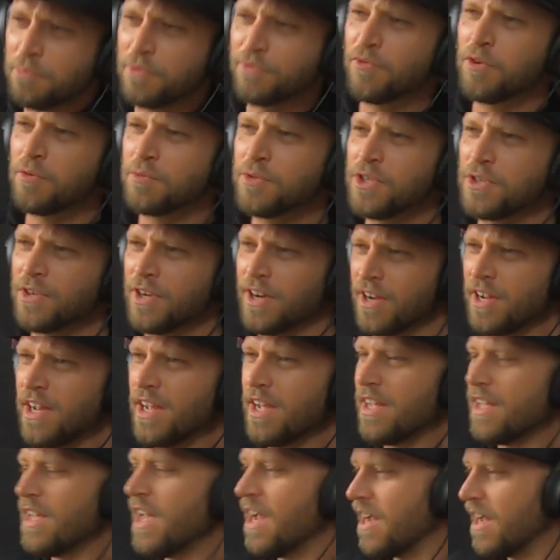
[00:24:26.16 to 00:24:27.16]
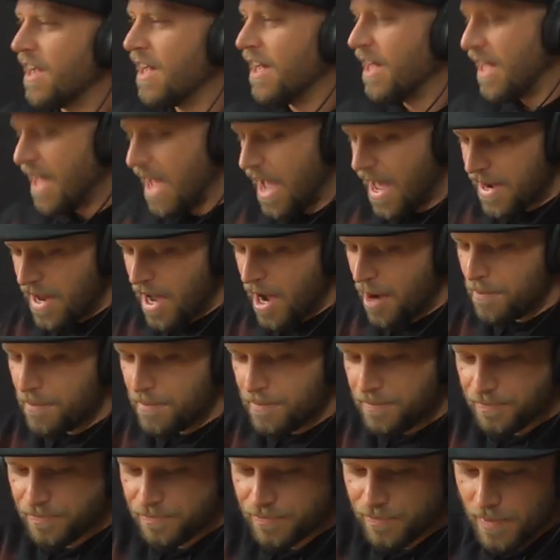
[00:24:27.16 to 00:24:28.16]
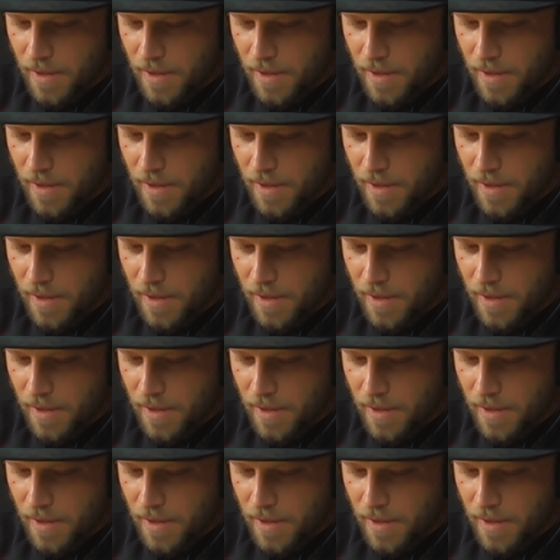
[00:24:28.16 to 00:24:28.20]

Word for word: You performed too, huh? yeah. yeah. yeah. And um,